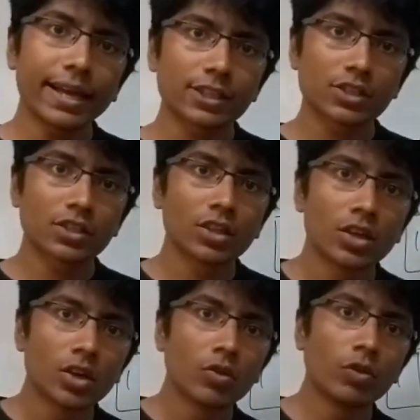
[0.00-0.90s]
index
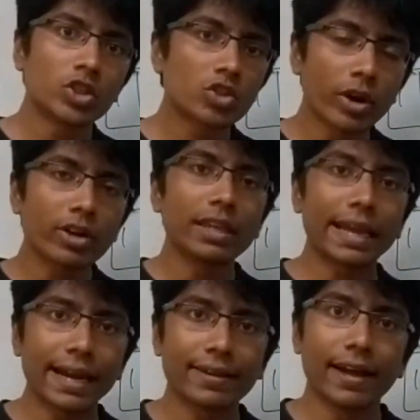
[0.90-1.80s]
which is going to
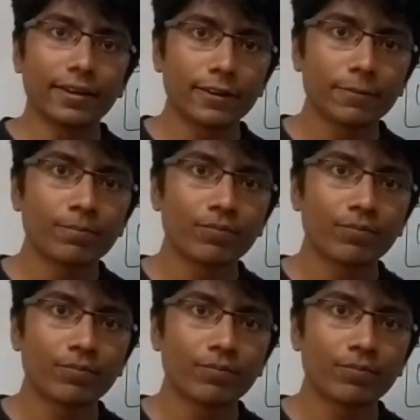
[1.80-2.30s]
negate that?